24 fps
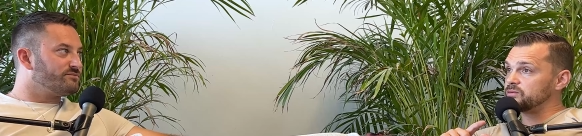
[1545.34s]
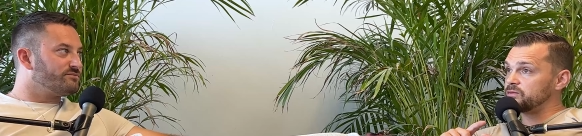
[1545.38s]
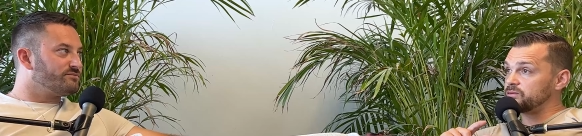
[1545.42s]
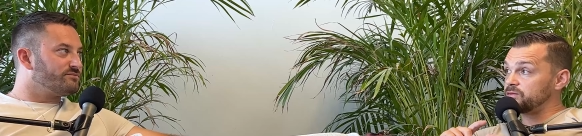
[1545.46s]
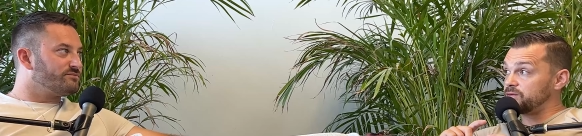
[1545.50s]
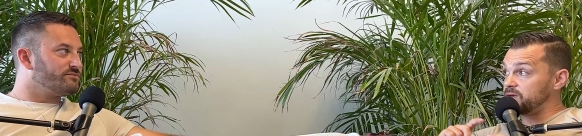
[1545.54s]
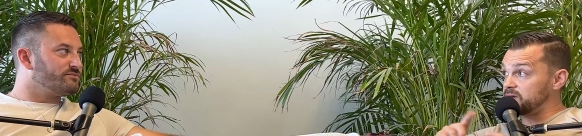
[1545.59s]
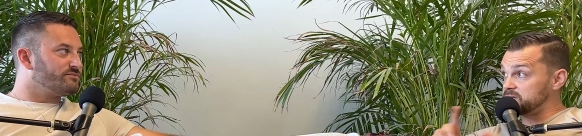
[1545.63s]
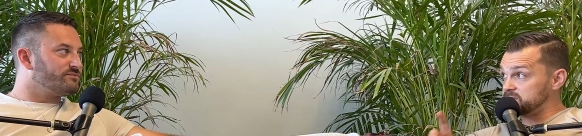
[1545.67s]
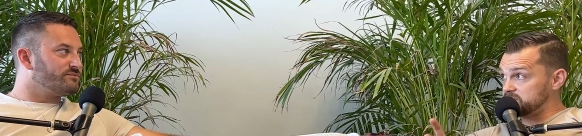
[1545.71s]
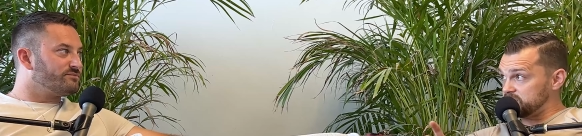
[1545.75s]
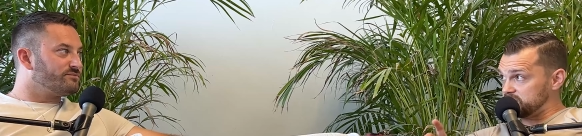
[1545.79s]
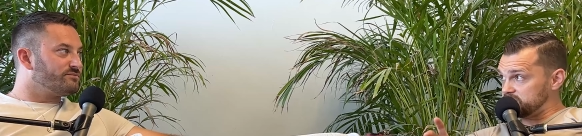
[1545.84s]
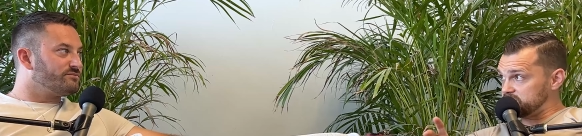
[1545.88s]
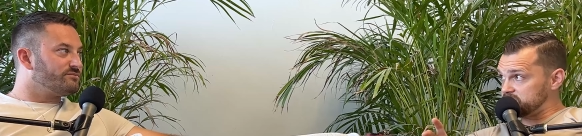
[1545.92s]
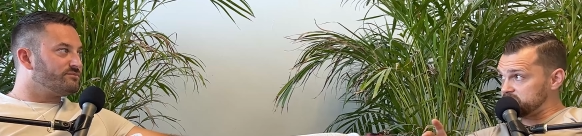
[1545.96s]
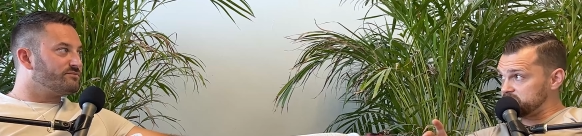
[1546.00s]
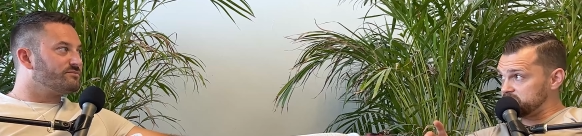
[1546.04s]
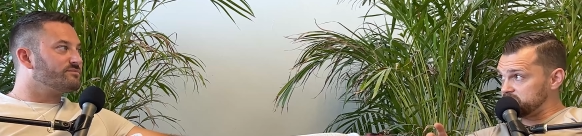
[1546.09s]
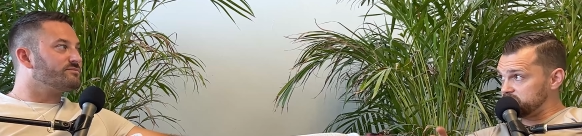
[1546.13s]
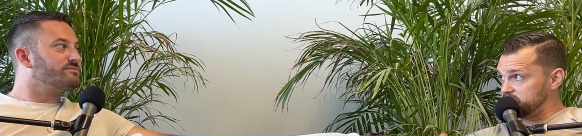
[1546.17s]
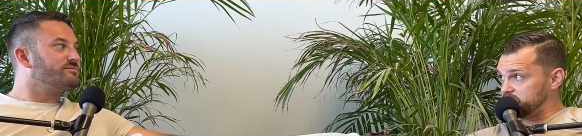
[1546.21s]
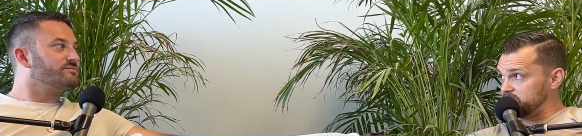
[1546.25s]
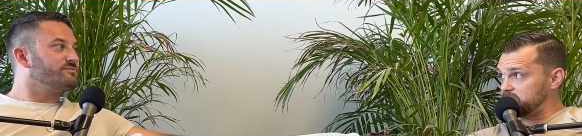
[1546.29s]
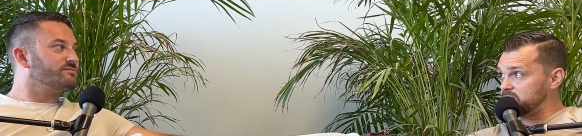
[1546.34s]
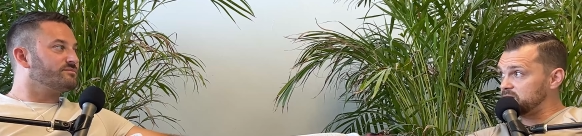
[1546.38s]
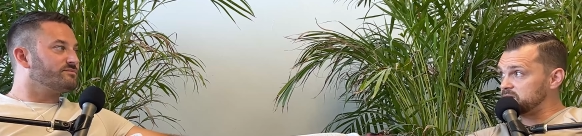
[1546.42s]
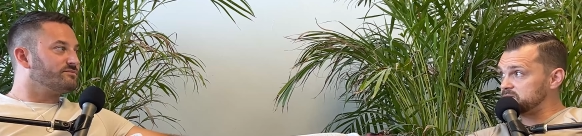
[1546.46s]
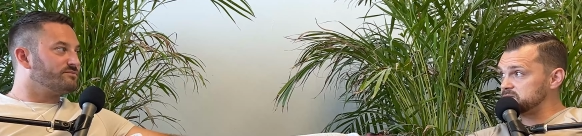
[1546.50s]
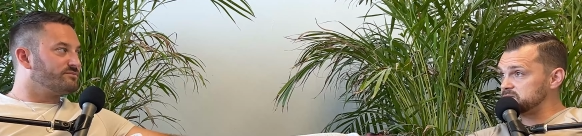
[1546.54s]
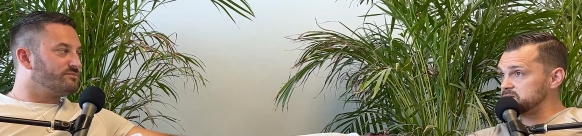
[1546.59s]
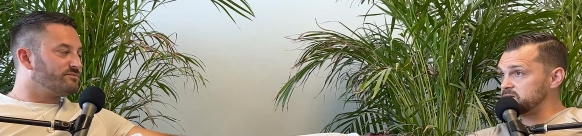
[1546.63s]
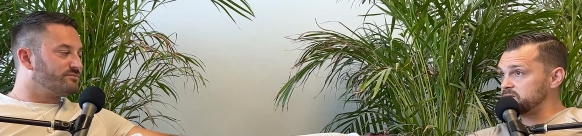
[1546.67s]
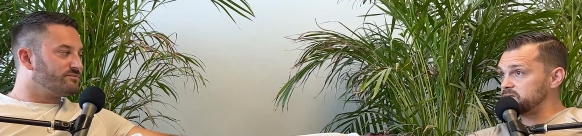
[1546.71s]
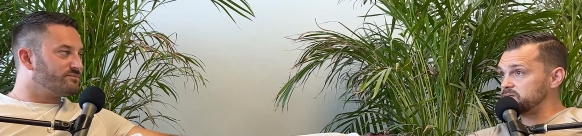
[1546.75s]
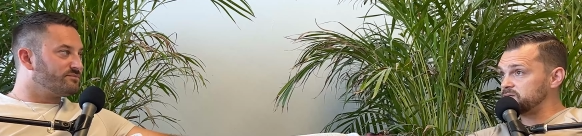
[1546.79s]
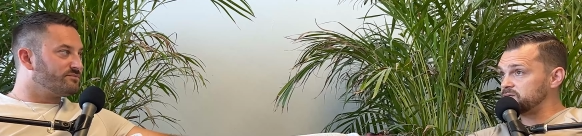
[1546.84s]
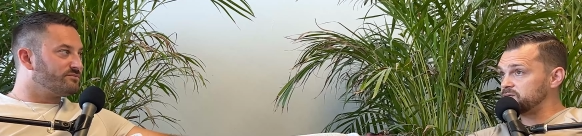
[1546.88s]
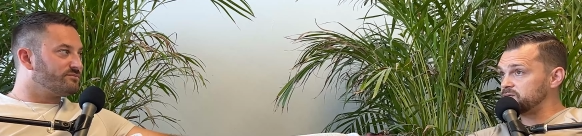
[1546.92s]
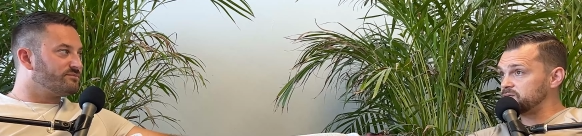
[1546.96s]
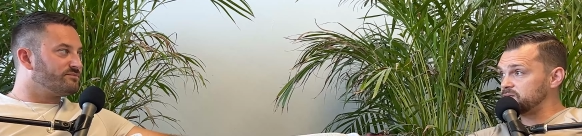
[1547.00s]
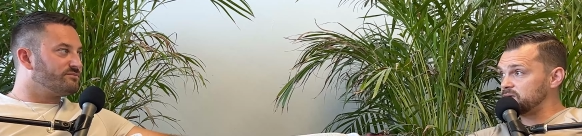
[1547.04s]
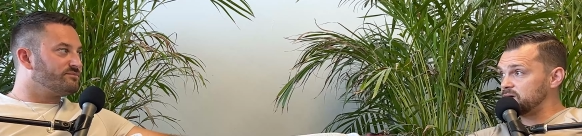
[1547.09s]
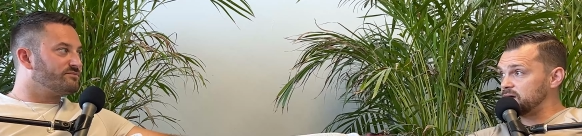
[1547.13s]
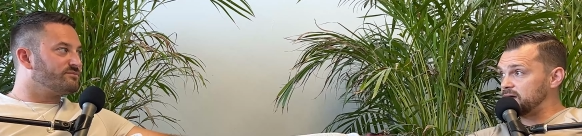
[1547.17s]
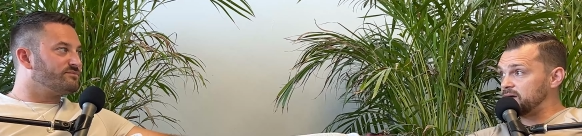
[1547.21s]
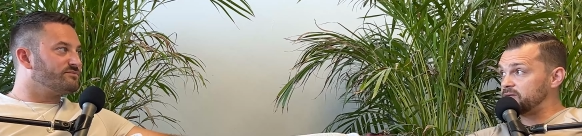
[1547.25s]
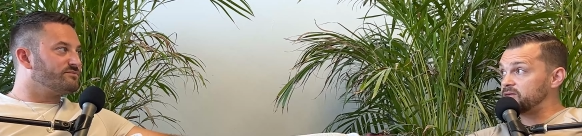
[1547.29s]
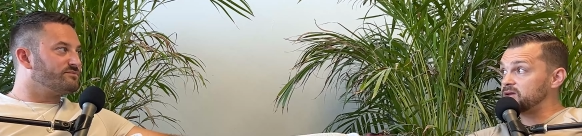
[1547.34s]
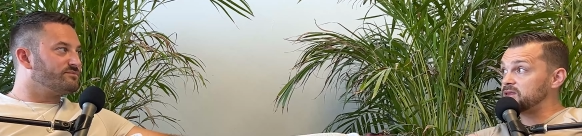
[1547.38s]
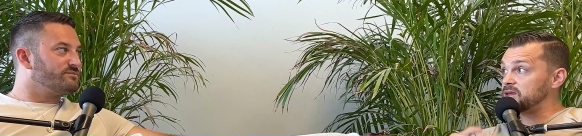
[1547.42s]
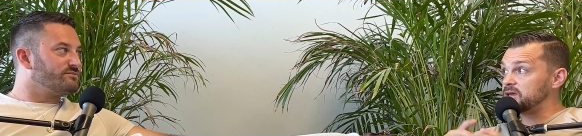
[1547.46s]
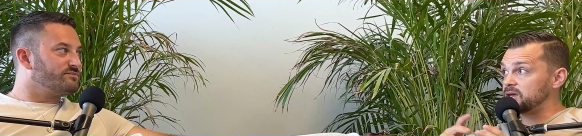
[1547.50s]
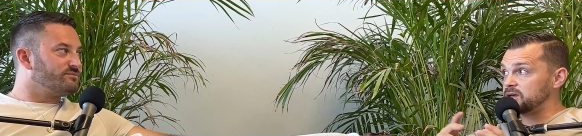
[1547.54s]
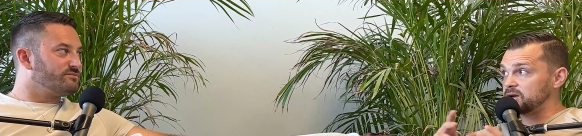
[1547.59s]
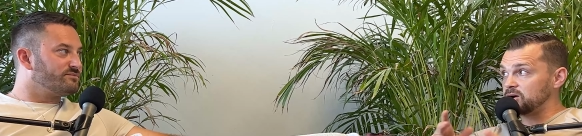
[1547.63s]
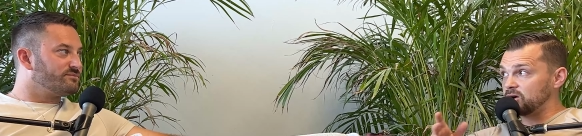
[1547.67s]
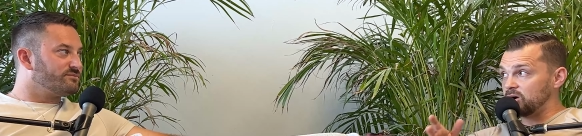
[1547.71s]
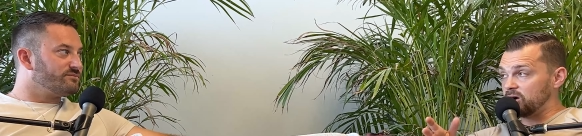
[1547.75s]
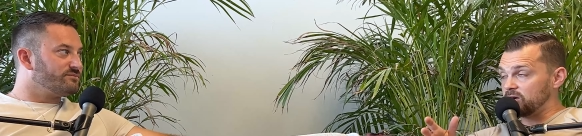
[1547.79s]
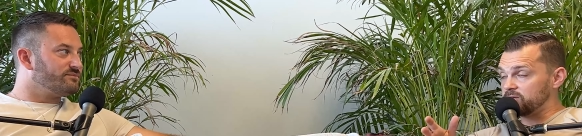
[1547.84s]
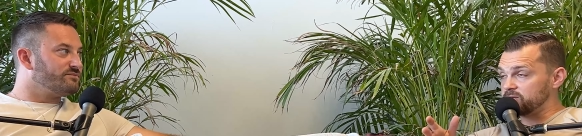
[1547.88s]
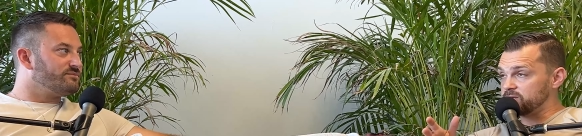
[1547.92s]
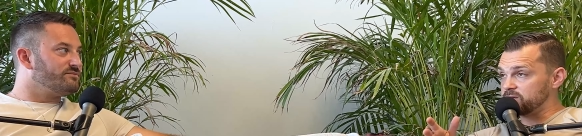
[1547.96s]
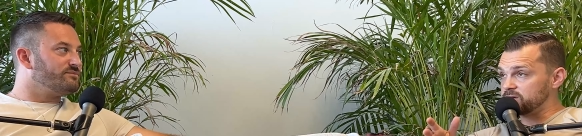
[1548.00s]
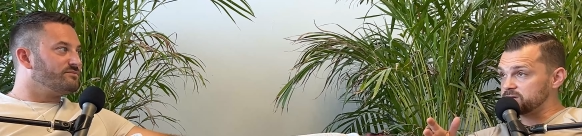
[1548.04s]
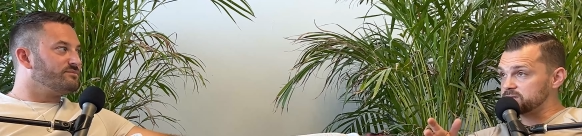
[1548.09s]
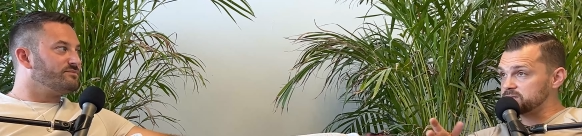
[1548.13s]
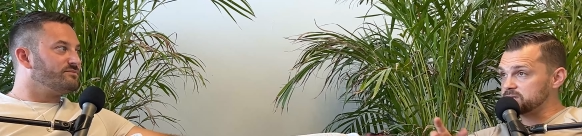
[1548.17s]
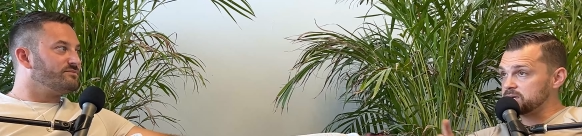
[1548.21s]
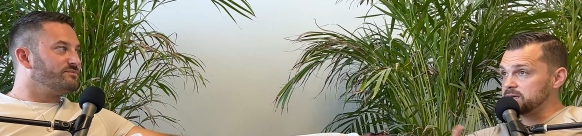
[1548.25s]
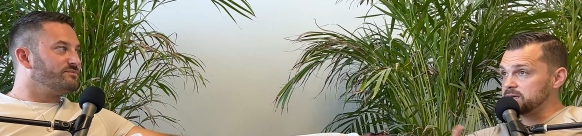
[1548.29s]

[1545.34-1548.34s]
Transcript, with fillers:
Speaker 1: visit because of everything it offers.